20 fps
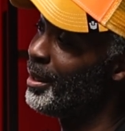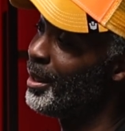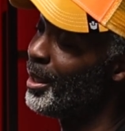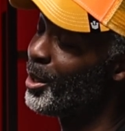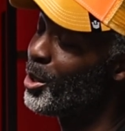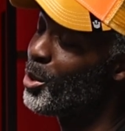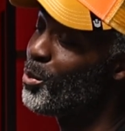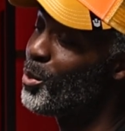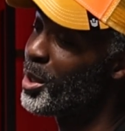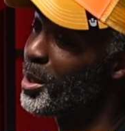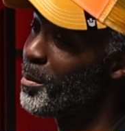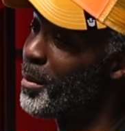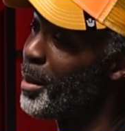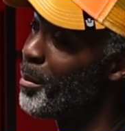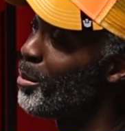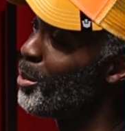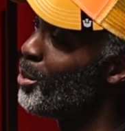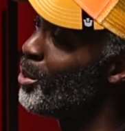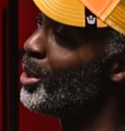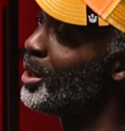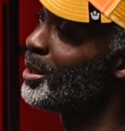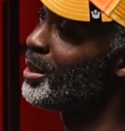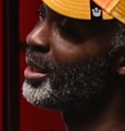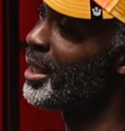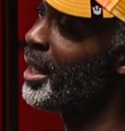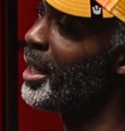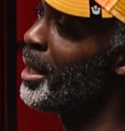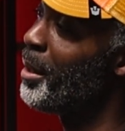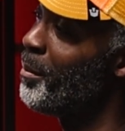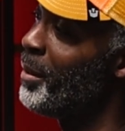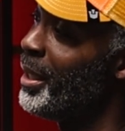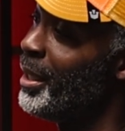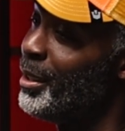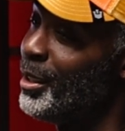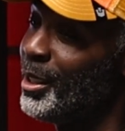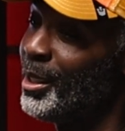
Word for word: Another one of my boys, Sam, man,